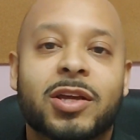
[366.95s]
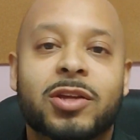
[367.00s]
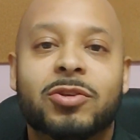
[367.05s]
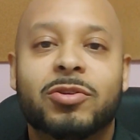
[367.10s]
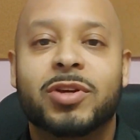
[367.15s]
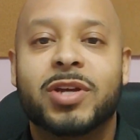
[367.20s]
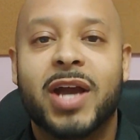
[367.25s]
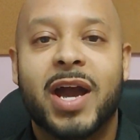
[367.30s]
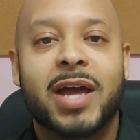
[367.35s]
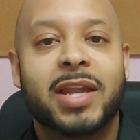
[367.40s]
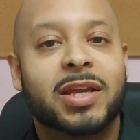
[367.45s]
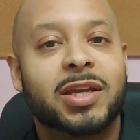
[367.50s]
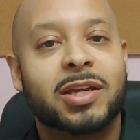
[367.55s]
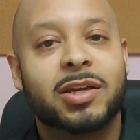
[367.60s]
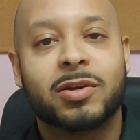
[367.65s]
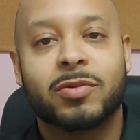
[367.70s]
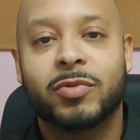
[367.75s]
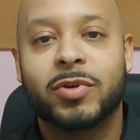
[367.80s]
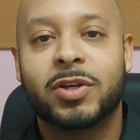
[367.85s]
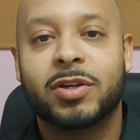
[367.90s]
you got to
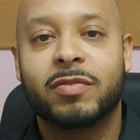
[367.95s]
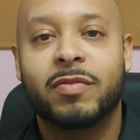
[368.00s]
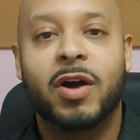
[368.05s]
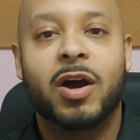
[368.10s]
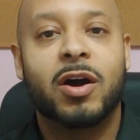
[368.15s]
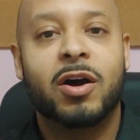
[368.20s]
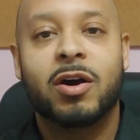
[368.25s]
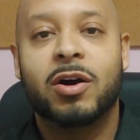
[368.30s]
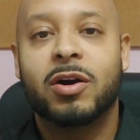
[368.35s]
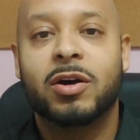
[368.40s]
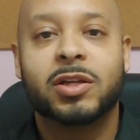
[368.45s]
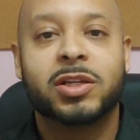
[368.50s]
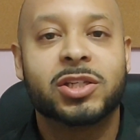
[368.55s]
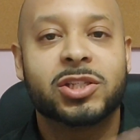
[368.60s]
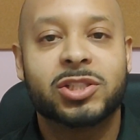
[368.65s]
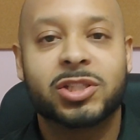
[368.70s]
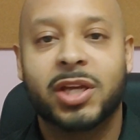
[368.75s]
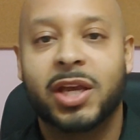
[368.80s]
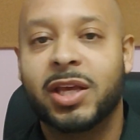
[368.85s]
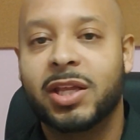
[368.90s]
get rid of all the
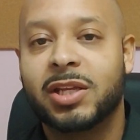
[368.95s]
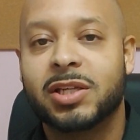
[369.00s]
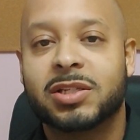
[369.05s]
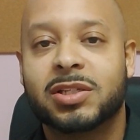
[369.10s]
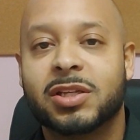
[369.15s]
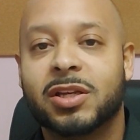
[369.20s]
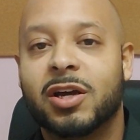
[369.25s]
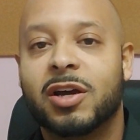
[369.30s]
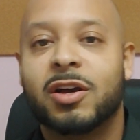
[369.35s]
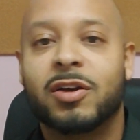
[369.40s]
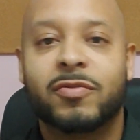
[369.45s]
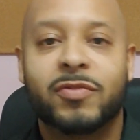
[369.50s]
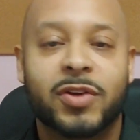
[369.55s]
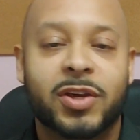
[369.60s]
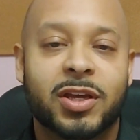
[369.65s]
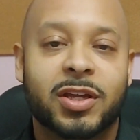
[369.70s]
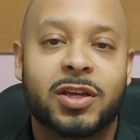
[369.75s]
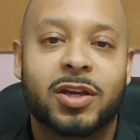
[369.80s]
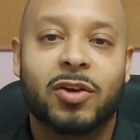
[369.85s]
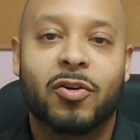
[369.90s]
shady stuff
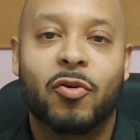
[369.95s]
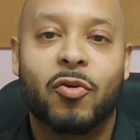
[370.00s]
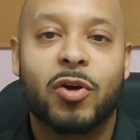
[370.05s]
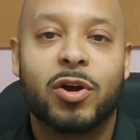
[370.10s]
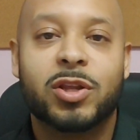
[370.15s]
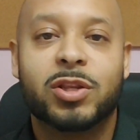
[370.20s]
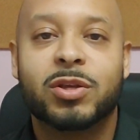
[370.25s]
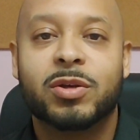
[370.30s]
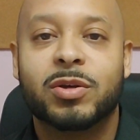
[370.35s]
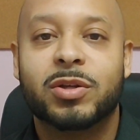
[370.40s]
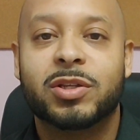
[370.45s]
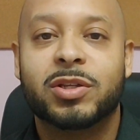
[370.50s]
and or the,